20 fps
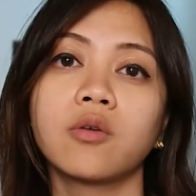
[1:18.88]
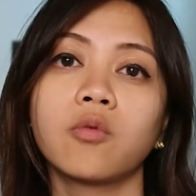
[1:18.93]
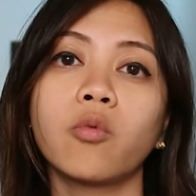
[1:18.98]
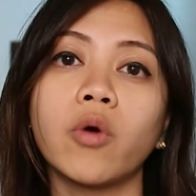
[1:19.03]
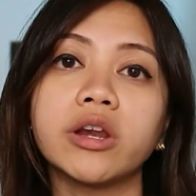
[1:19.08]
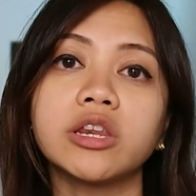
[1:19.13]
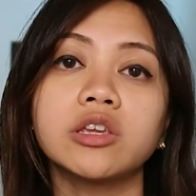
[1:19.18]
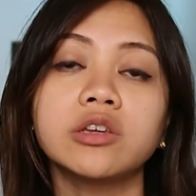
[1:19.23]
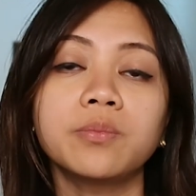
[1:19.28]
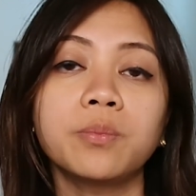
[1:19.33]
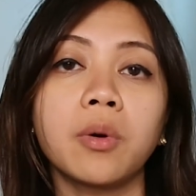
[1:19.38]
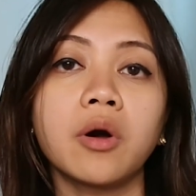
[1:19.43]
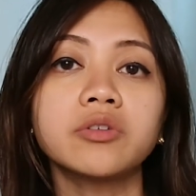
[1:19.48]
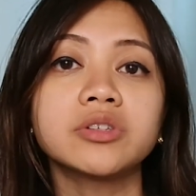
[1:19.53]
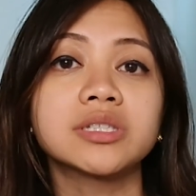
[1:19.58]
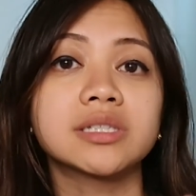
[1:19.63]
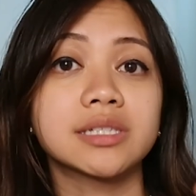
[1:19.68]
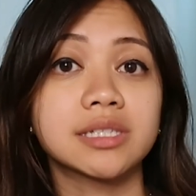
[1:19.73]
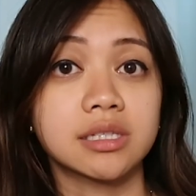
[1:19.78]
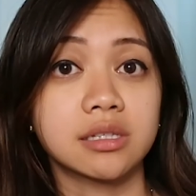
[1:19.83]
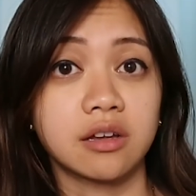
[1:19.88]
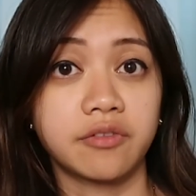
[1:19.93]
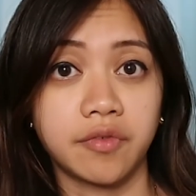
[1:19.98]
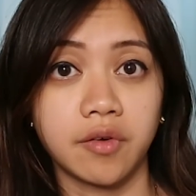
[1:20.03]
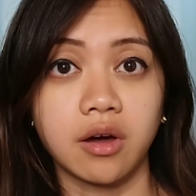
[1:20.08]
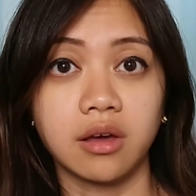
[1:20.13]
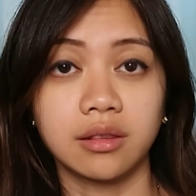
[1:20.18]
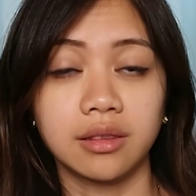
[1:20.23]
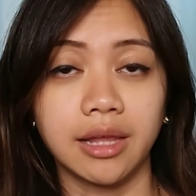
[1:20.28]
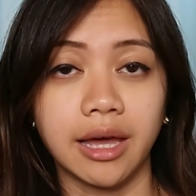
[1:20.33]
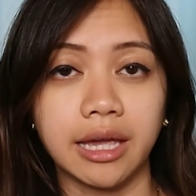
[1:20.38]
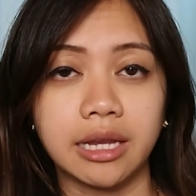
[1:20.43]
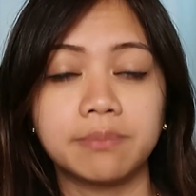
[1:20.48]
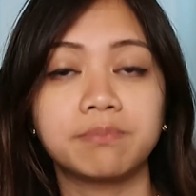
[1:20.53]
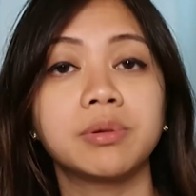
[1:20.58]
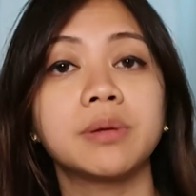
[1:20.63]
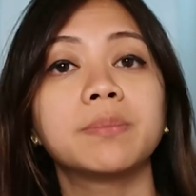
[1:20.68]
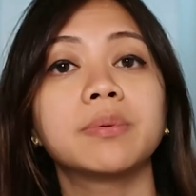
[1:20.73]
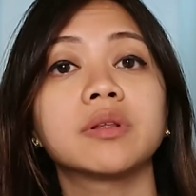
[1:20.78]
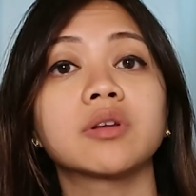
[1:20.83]
When you post stuff online,
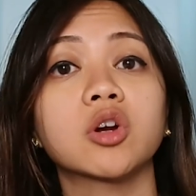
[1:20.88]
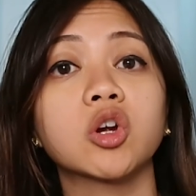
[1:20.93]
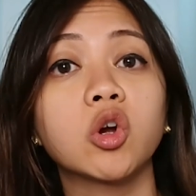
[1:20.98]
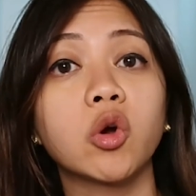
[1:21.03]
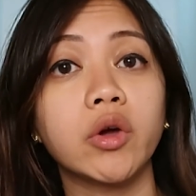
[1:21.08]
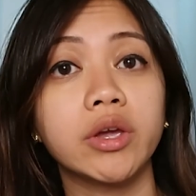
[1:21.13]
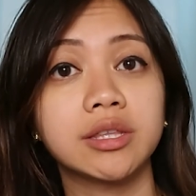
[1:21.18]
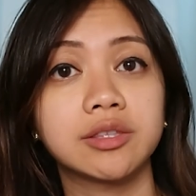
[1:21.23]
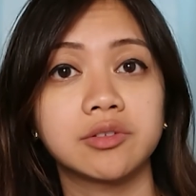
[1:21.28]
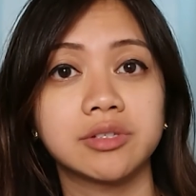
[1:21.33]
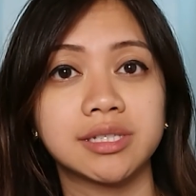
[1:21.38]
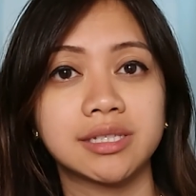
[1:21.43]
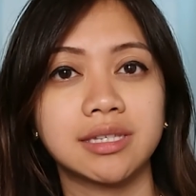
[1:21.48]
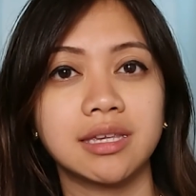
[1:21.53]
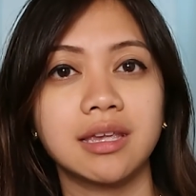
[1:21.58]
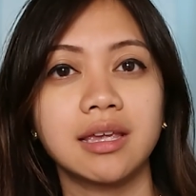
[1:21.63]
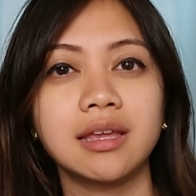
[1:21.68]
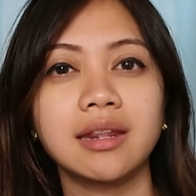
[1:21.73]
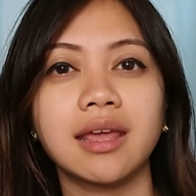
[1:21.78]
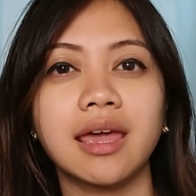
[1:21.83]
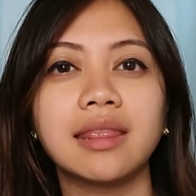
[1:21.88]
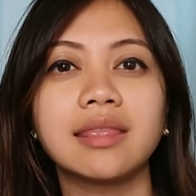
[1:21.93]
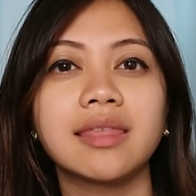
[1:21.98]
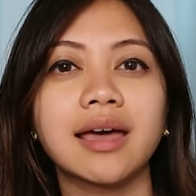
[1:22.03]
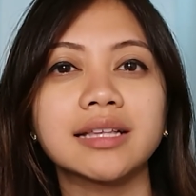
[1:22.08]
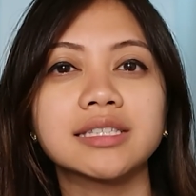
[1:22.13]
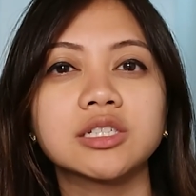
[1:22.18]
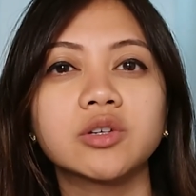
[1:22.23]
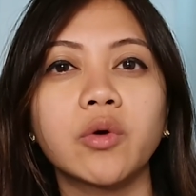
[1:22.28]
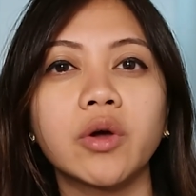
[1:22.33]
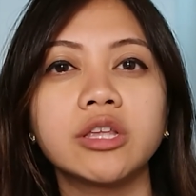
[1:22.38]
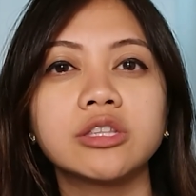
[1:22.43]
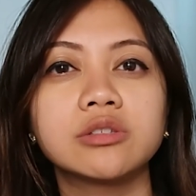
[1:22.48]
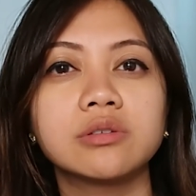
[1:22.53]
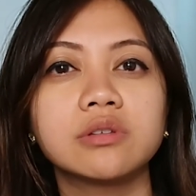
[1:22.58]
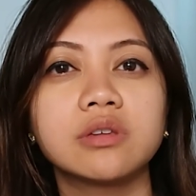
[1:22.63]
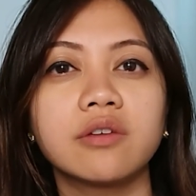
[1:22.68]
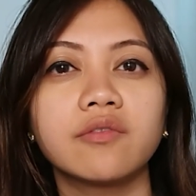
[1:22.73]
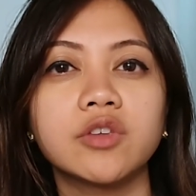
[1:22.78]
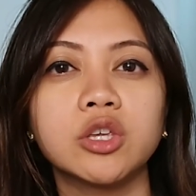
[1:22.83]
people are going to see it, and that's going
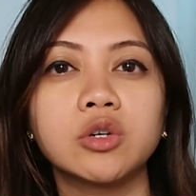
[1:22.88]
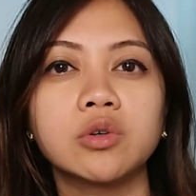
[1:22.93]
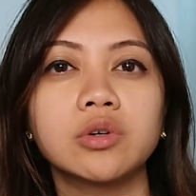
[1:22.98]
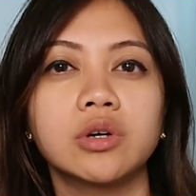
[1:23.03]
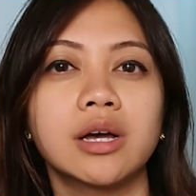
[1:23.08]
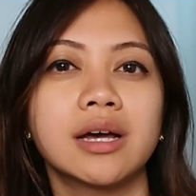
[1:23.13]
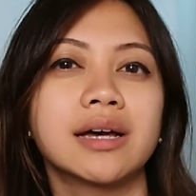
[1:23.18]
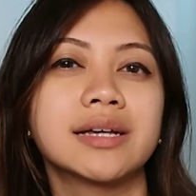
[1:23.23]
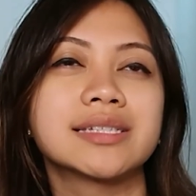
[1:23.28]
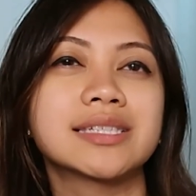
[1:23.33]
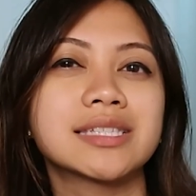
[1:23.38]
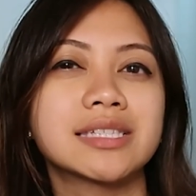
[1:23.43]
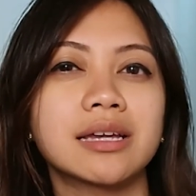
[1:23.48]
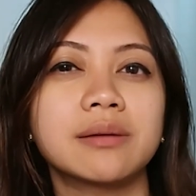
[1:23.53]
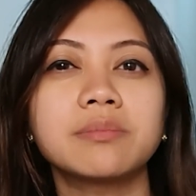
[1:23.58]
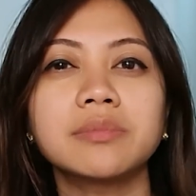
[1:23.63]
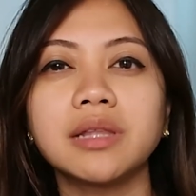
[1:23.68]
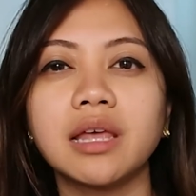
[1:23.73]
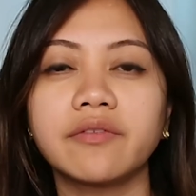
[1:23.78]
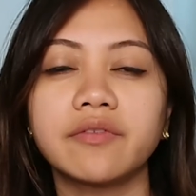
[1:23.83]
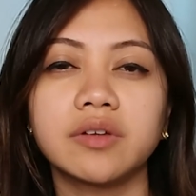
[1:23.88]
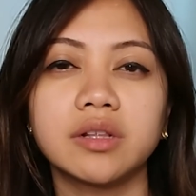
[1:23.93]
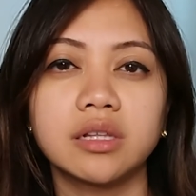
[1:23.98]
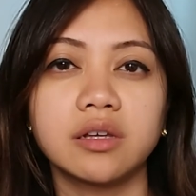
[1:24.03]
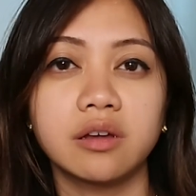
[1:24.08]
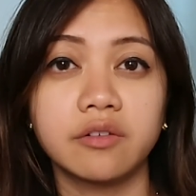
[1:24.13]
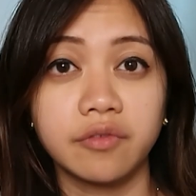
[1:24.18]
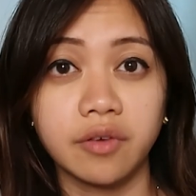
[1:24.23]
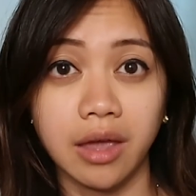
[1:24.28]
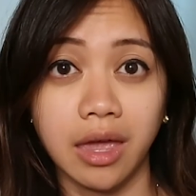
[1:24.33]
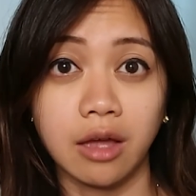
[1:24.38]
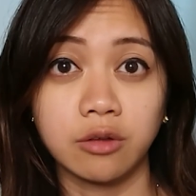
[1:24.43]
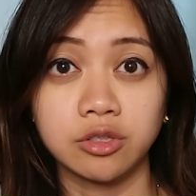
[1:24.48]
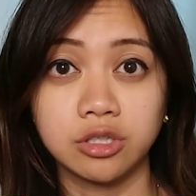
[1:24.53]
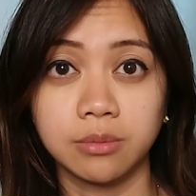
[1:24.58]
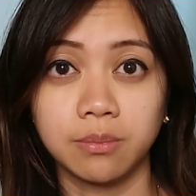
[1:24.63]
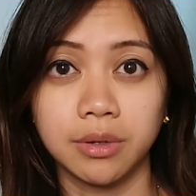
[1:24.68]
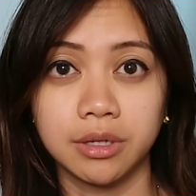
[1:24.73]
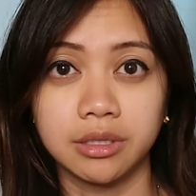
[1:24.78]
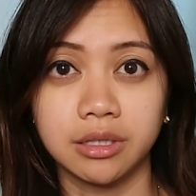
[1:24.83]
to give you some level of
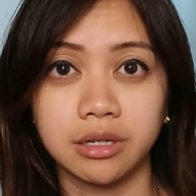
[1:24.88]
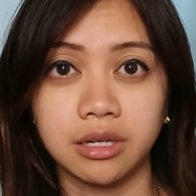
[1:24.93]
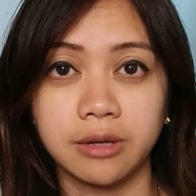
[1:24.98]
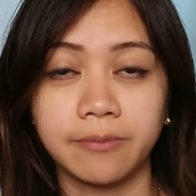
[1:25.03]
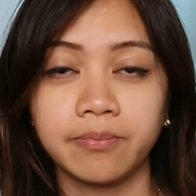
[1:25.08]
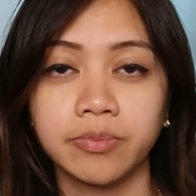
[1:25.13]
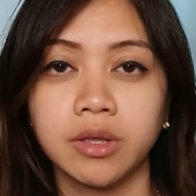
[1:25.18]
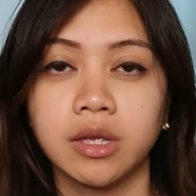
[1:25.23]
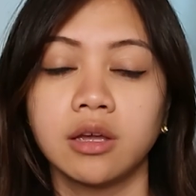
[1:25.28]
accountability.